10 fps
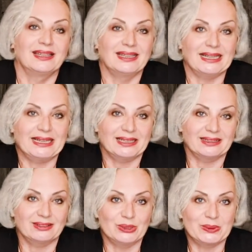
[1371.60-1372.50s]
in
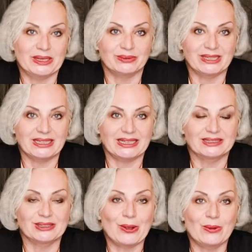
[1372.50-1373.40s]
doing readings
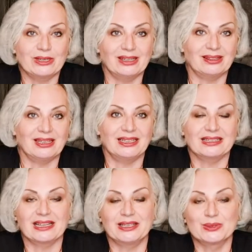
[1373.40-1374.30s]
the only thing
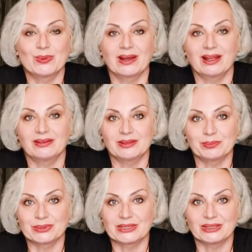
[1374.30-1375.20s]
that is 100%
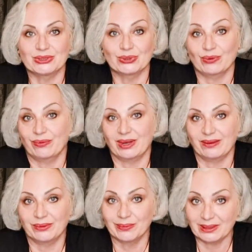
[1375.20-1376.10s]
sure for
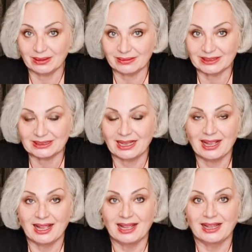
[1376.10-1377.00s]
every one of us
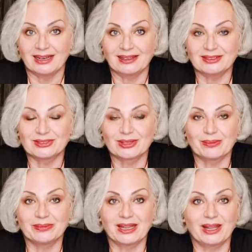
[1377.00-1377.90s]
that
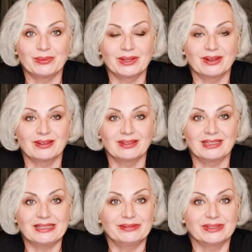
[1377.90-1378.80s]
someday we're gonna
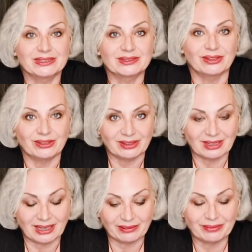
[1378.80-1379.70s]
leave this earth
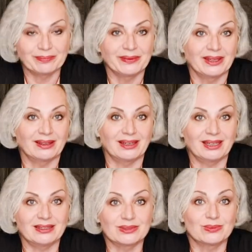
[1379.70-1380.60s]
life that
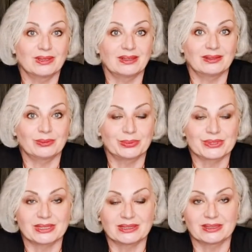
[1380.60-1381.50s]
is
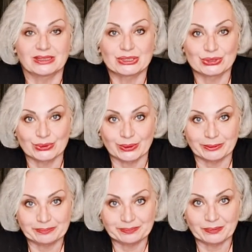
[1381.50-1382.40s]
100% sure
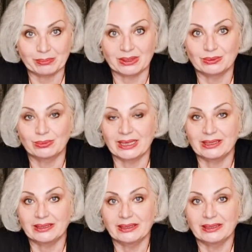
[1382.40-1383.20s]
but when,